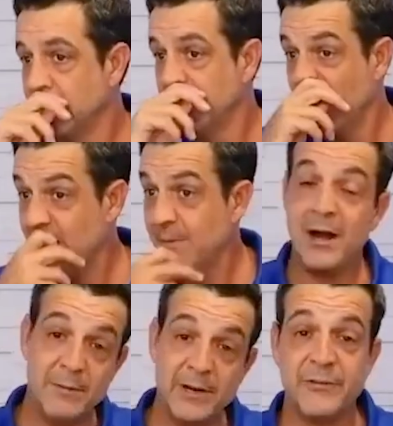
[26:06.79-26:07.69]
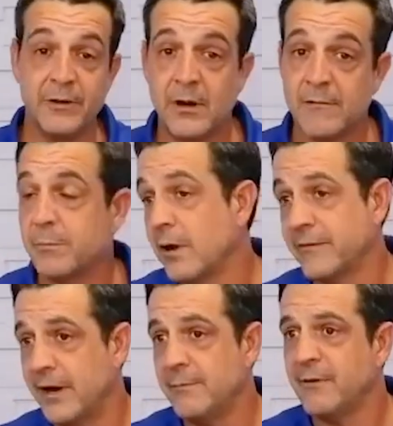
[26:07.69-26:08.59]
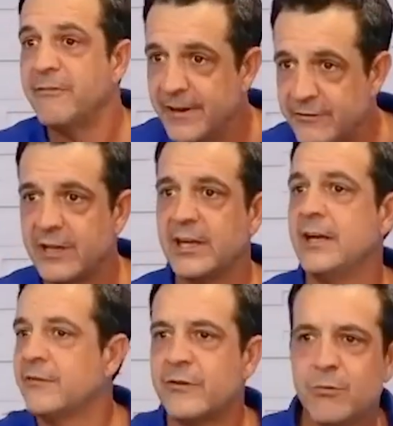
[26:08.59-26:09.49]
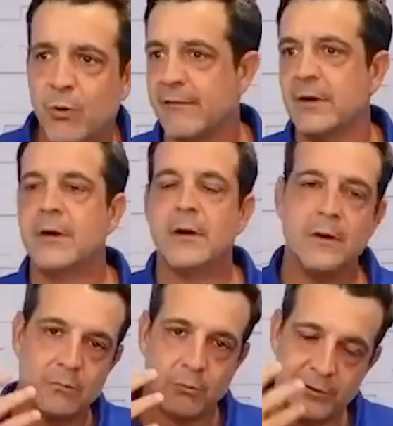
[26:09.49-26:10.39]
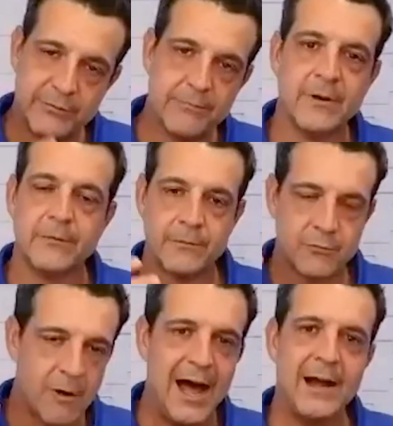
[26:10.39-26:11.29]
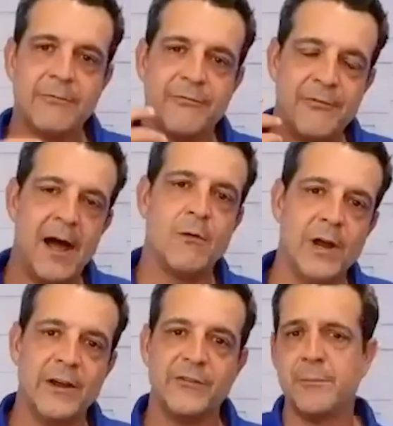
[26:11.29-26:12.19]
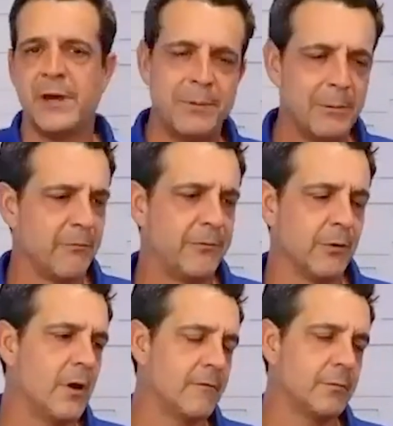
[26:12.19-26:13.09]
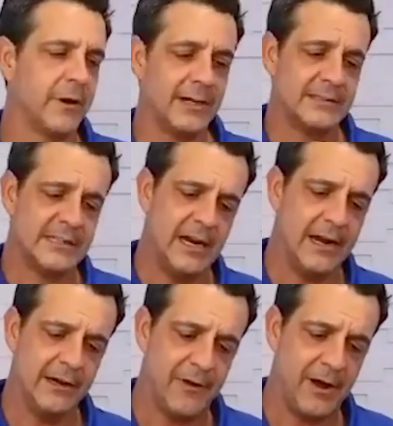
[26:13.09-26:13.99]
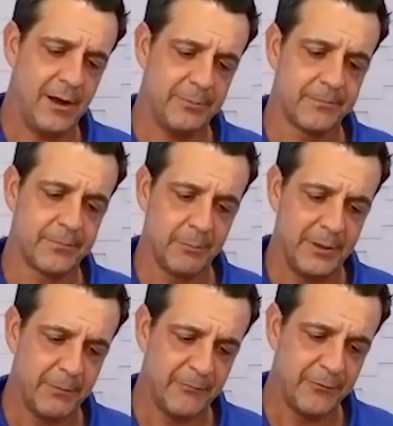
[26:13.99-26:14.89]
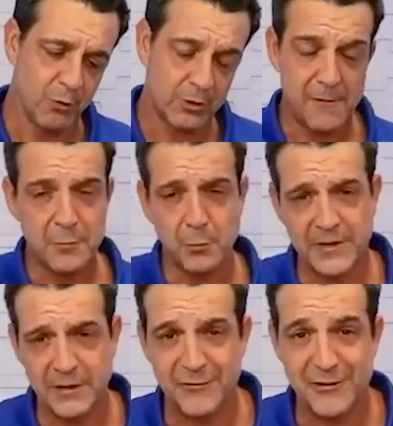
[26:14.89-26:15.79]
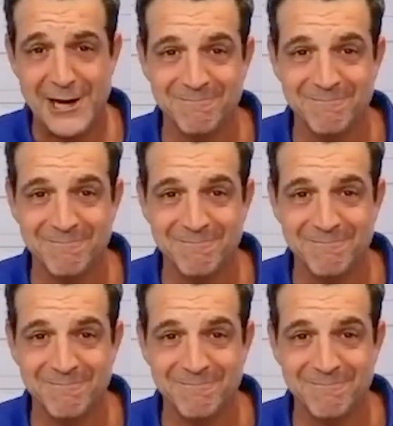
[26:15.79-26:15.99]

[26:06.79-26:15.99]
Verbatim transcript: You know anybody that makes you feel uncomfortable all the time? They're fidgety, they're just whatever. Re- try to find ways to make people feel comfortable. And I'll tell you how you find, you know, people feel more comfortable when they hear their name.